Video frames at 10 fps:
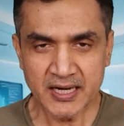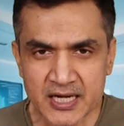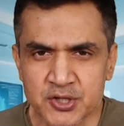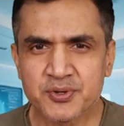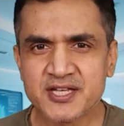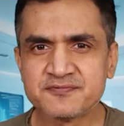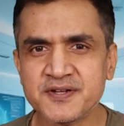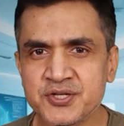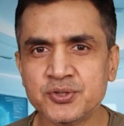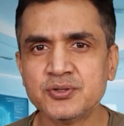In today's
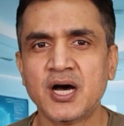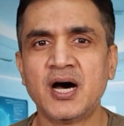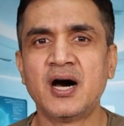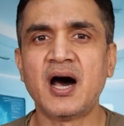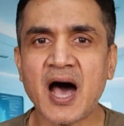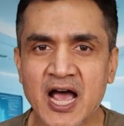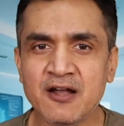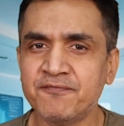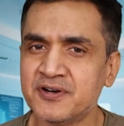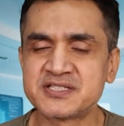video,
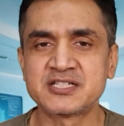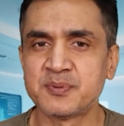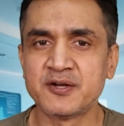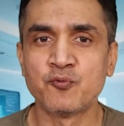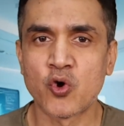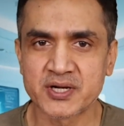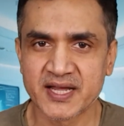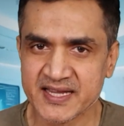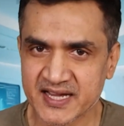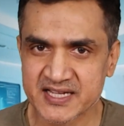I'll first explain what
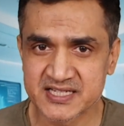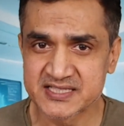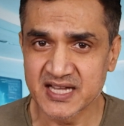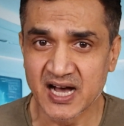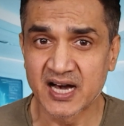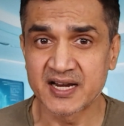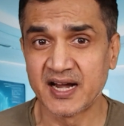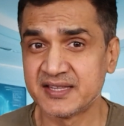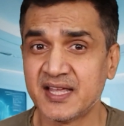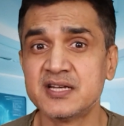AI agents are
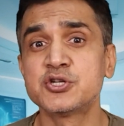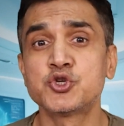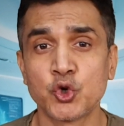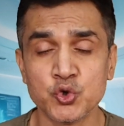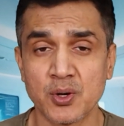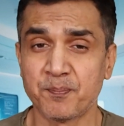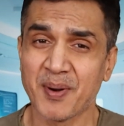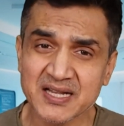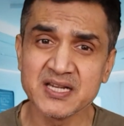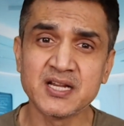and then show you a
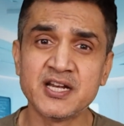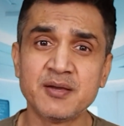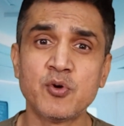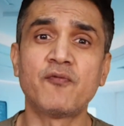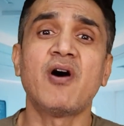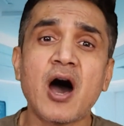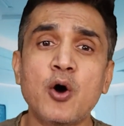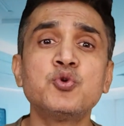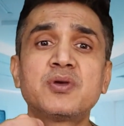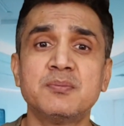practical demo of
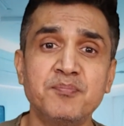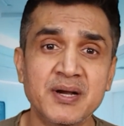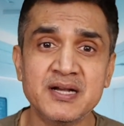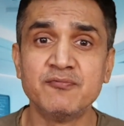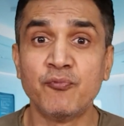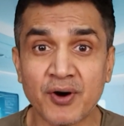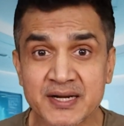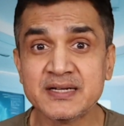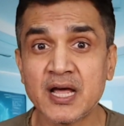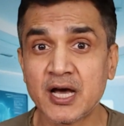how you can build
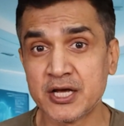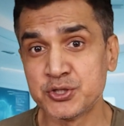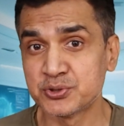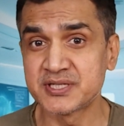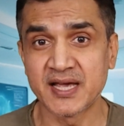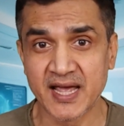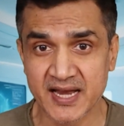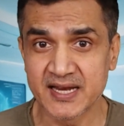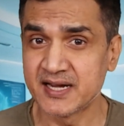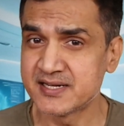one using
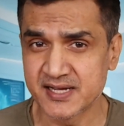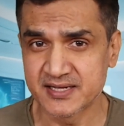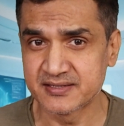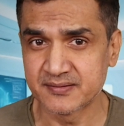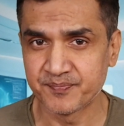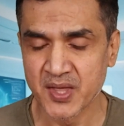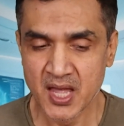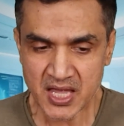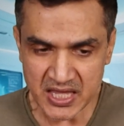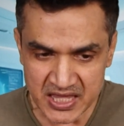N at N,
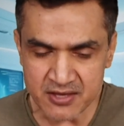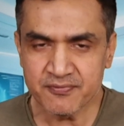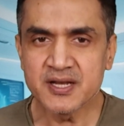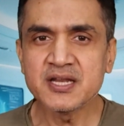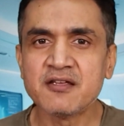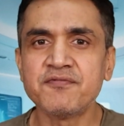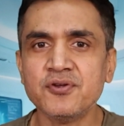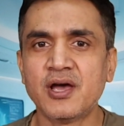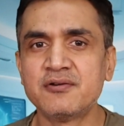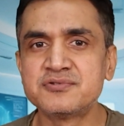even if
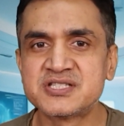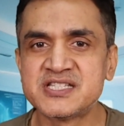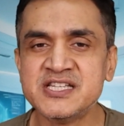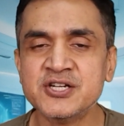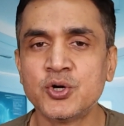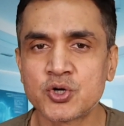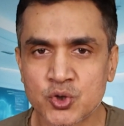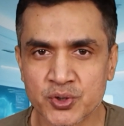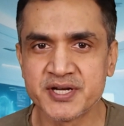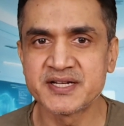you have zero
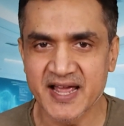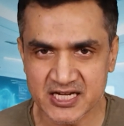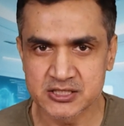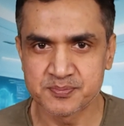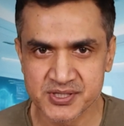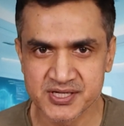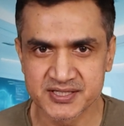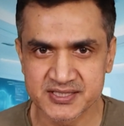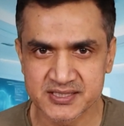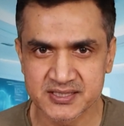coding
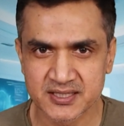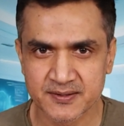experience.